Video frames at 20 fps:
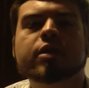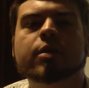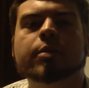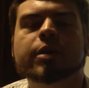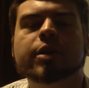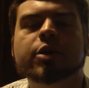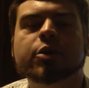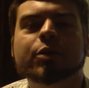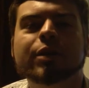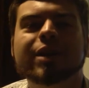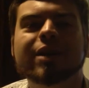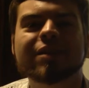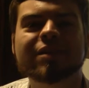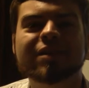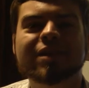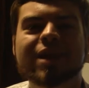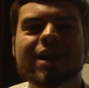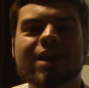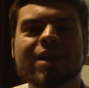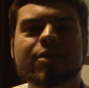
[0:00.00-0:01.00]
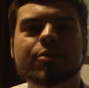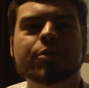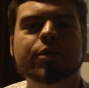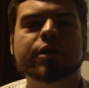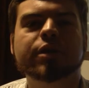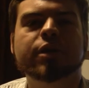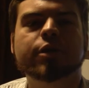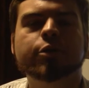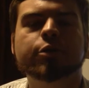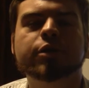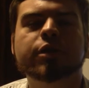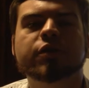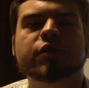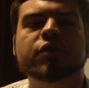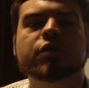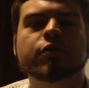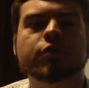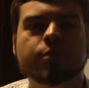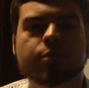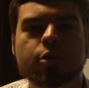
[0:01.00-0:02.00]
coming to you again today with another
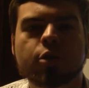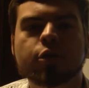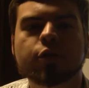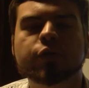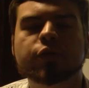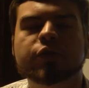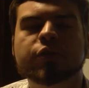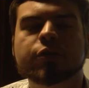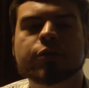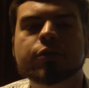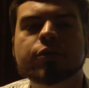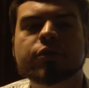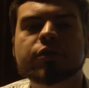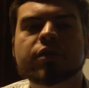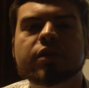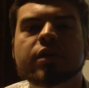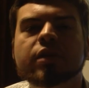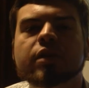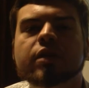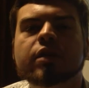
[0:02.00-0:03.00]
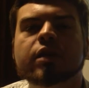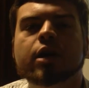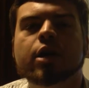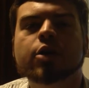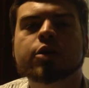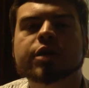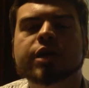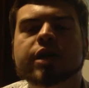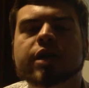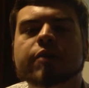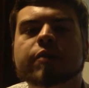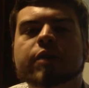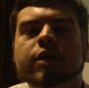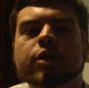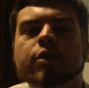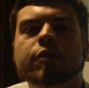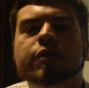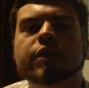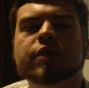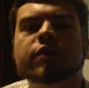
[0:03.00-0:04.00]
edition of Tomorrow's News, our daily
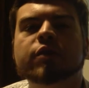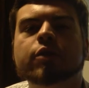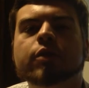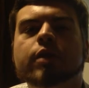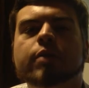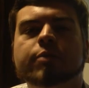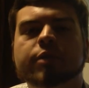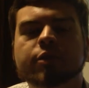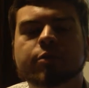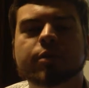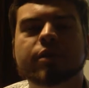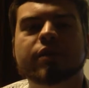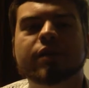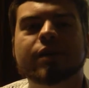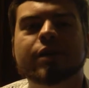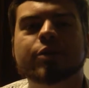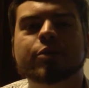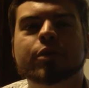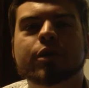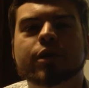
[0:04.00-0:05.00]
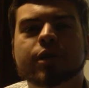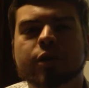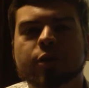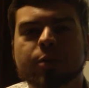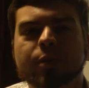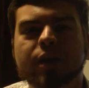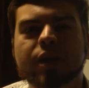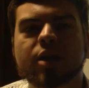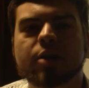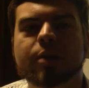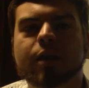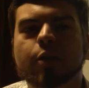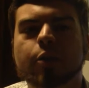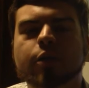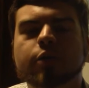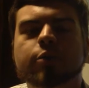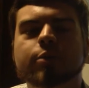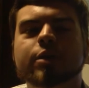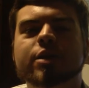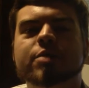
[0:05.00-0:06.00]
video feature in which we tell you a little bit about
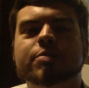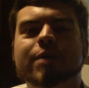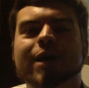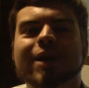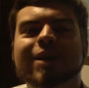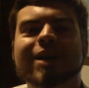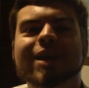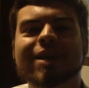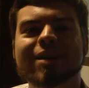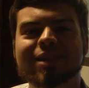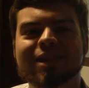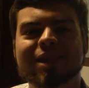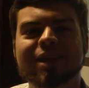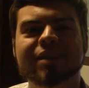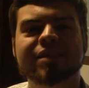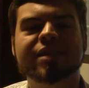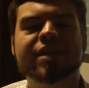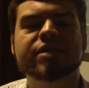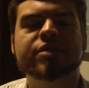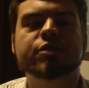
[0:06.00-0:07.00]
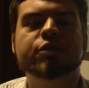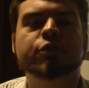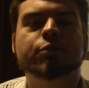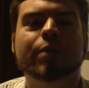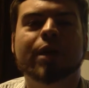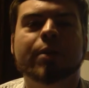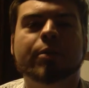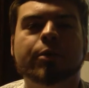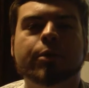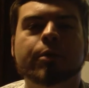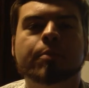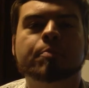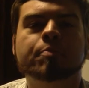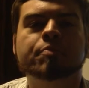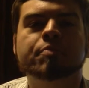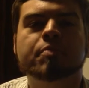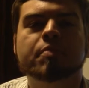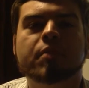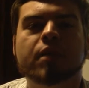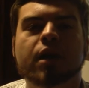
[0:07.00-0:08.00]
what to expect in the next day's newspaper.
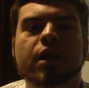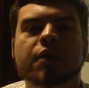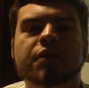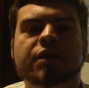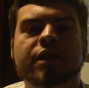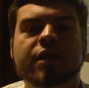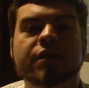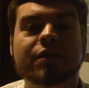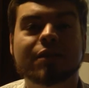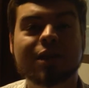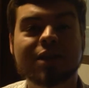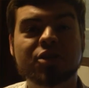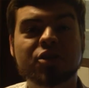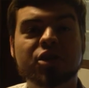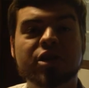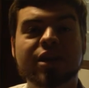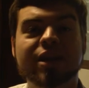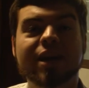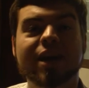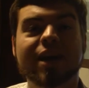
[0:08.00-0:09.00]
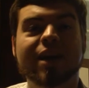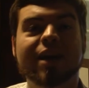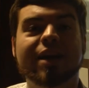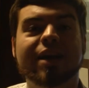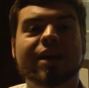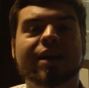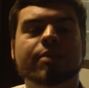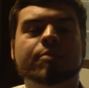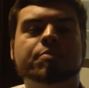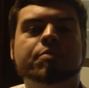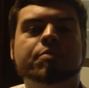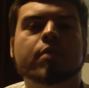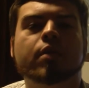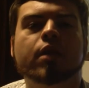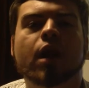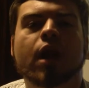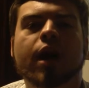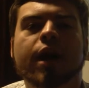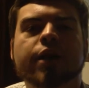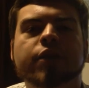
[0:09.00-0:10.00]
Today's Election Day.
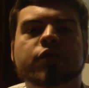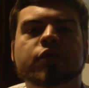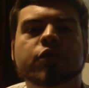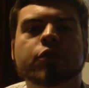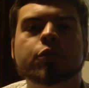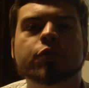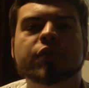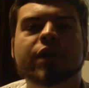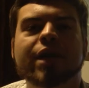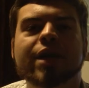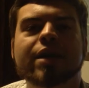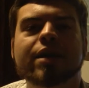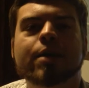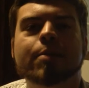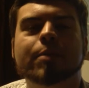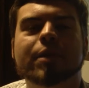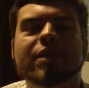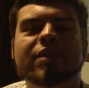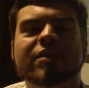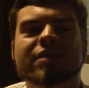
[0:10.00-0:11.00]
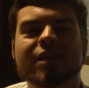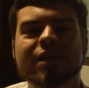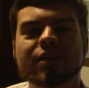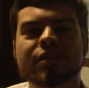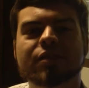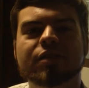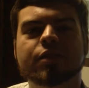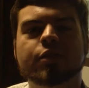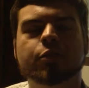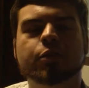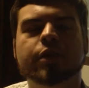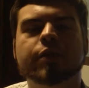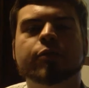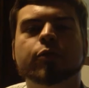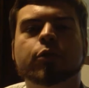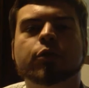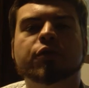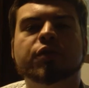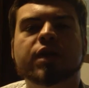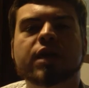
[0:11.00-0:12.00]
It's Tuesday, May 6th,
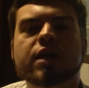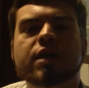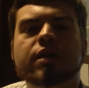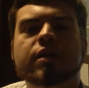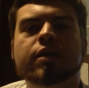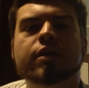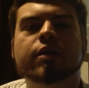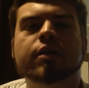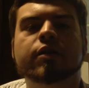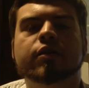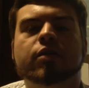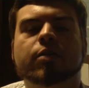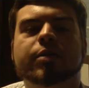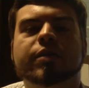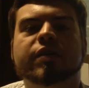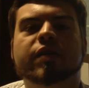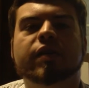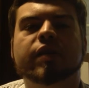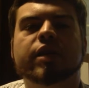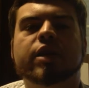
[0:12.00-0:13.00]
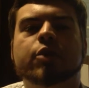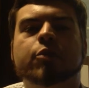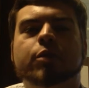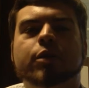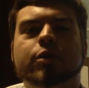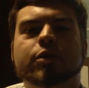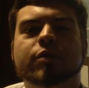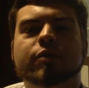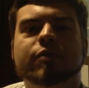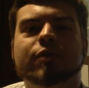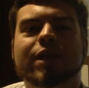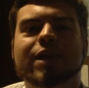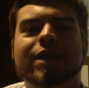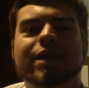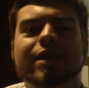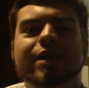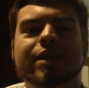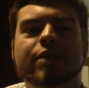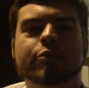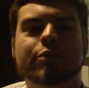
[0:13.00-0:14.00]
2014, so I'll be telling you what you can find
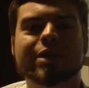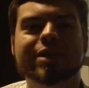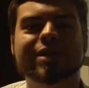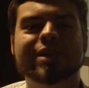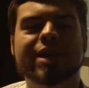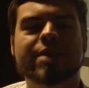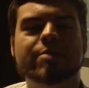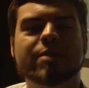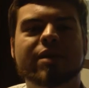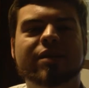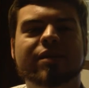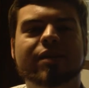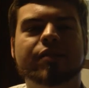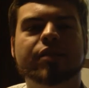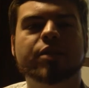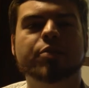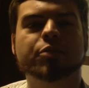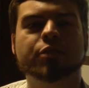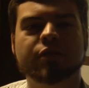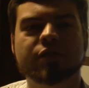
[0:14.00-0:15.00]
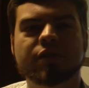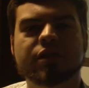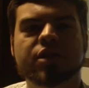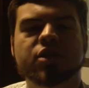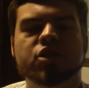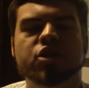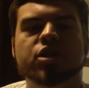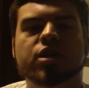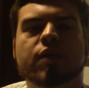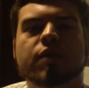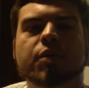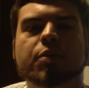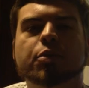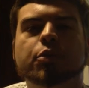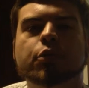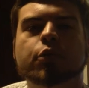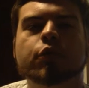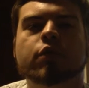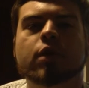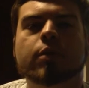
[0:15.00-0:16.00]
in the Wednesday, May 7th print edition of the
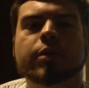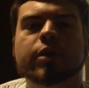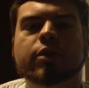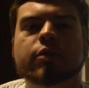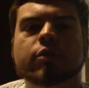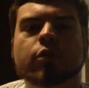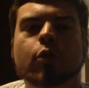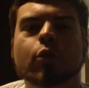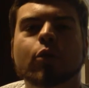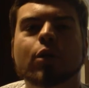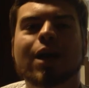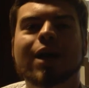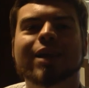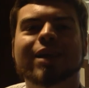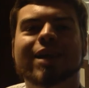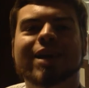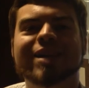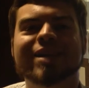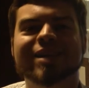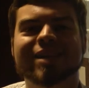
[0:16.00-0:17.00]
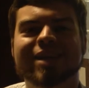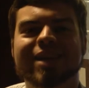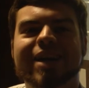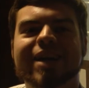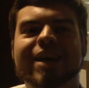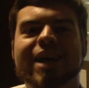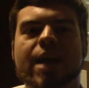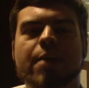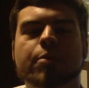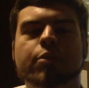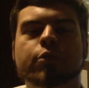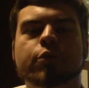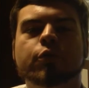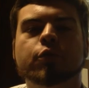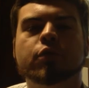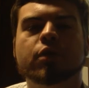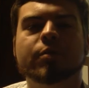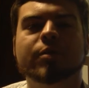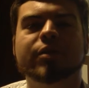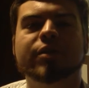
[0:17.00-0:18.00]
Peru Tribune or online tonight at
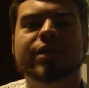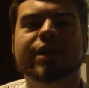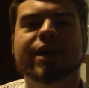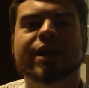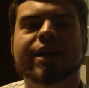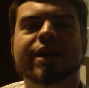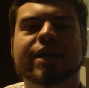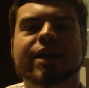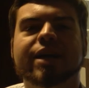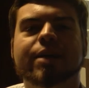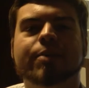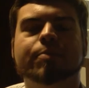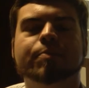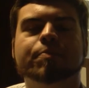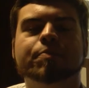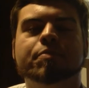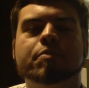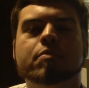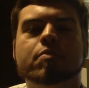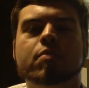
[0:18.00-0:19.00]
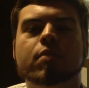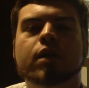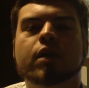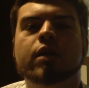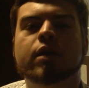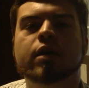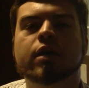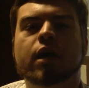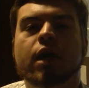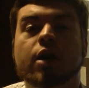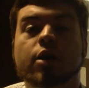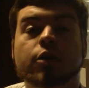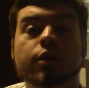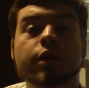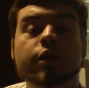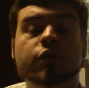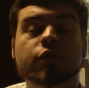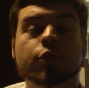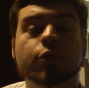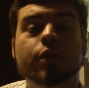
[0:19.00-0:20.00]
perutribune.com. On our
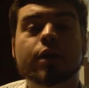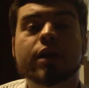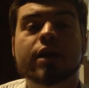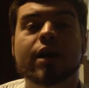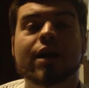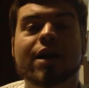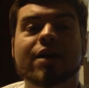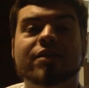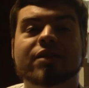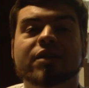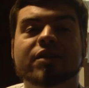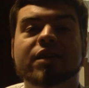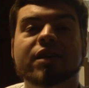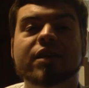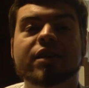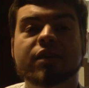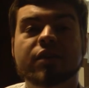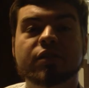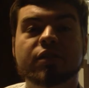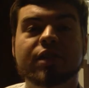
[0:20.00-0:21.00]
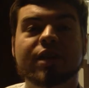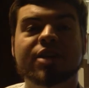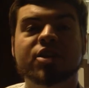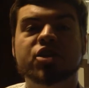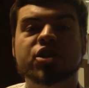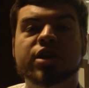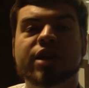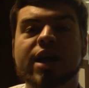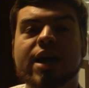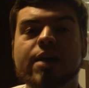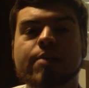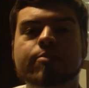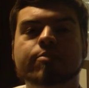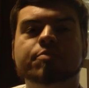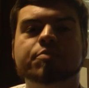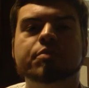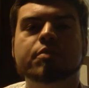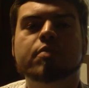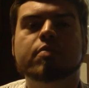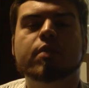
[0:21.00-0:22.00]
lead story, as I said, it is Election Day,
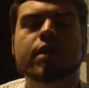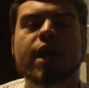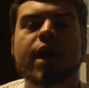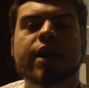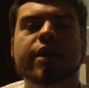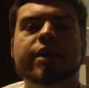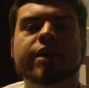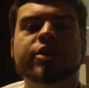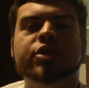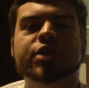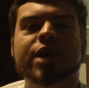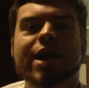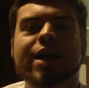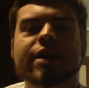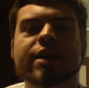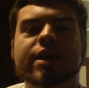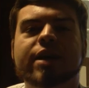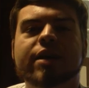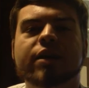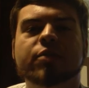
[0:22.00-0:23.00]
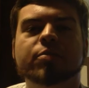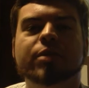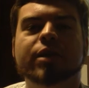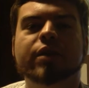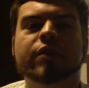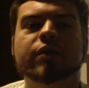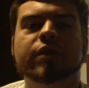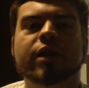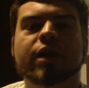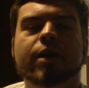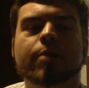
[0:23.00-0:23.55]
and Chad and I spent